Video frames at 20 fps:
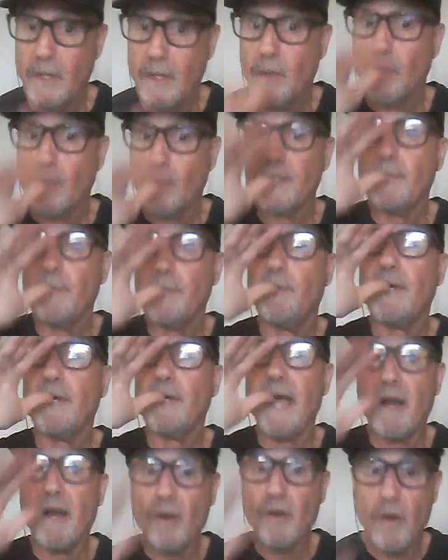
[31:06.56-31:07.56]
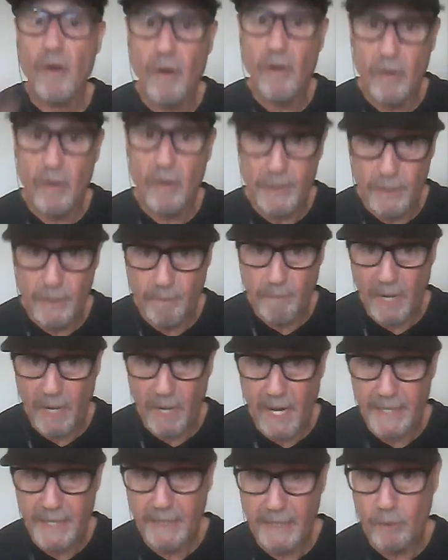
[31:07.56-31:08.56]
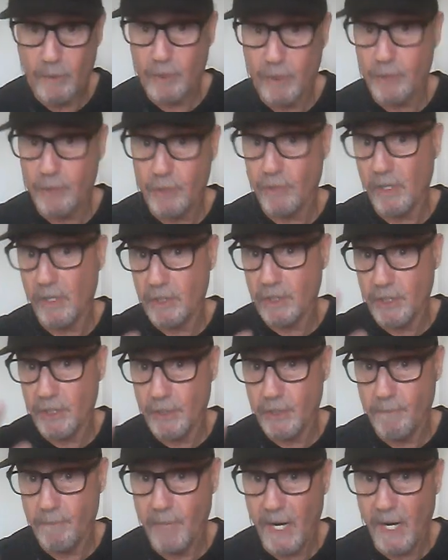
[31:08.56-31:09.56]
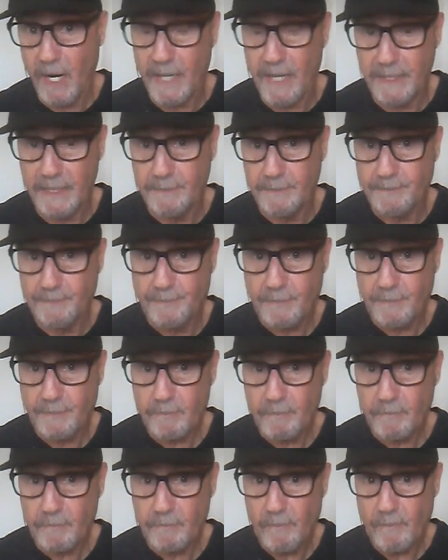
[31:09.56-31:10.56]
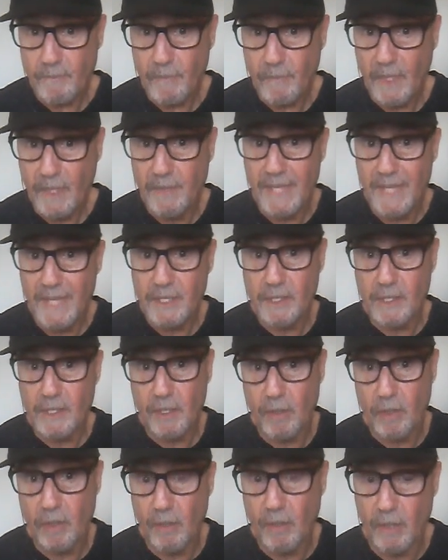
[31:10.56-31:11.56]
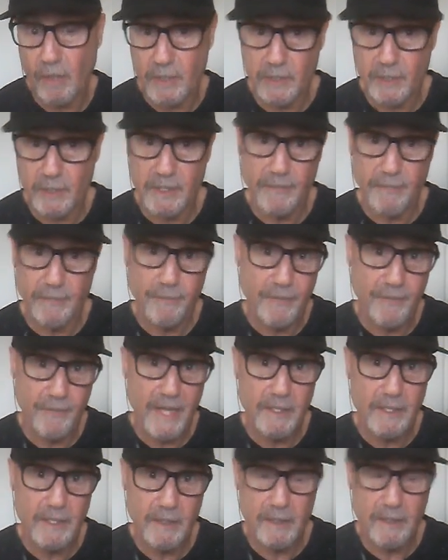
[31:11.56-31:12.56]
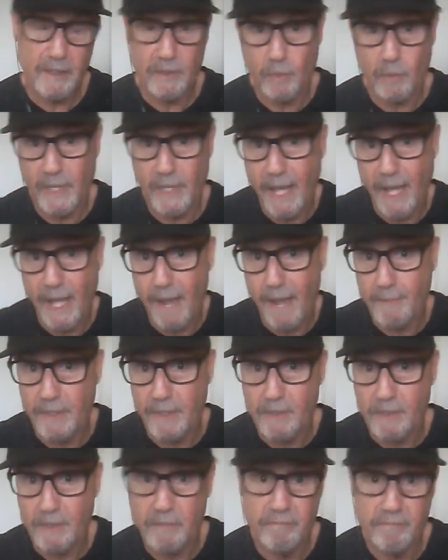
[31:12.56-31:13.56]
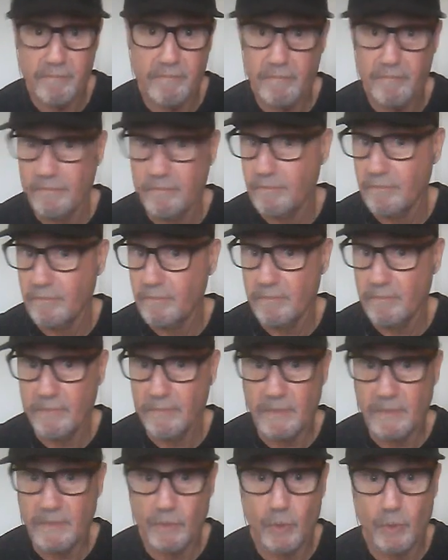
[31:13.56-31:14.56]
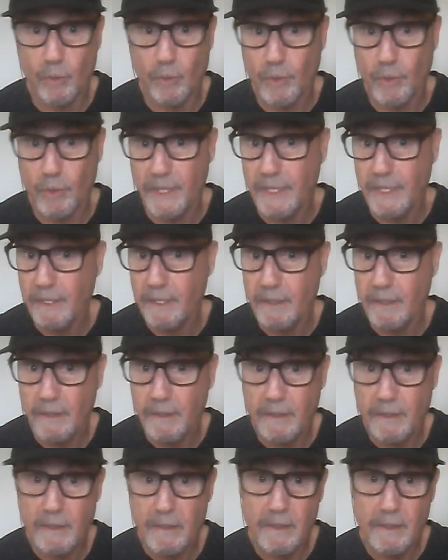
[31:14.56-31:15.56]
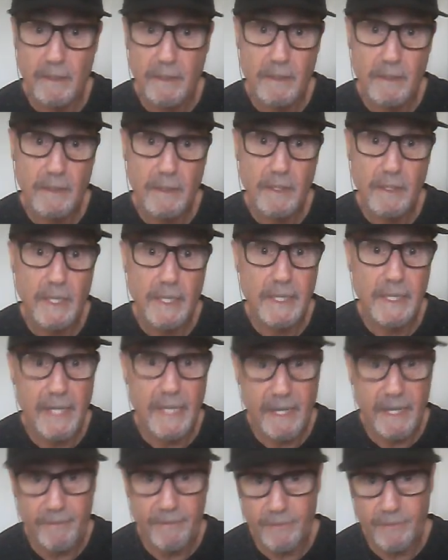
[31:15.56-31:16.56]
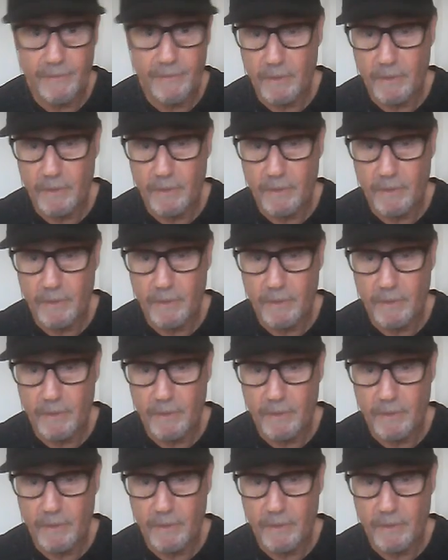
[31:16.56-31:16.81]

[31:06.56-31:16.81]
When you put alcohol in your body or drugs in your body, that's the cause. The effect is what happens during and after.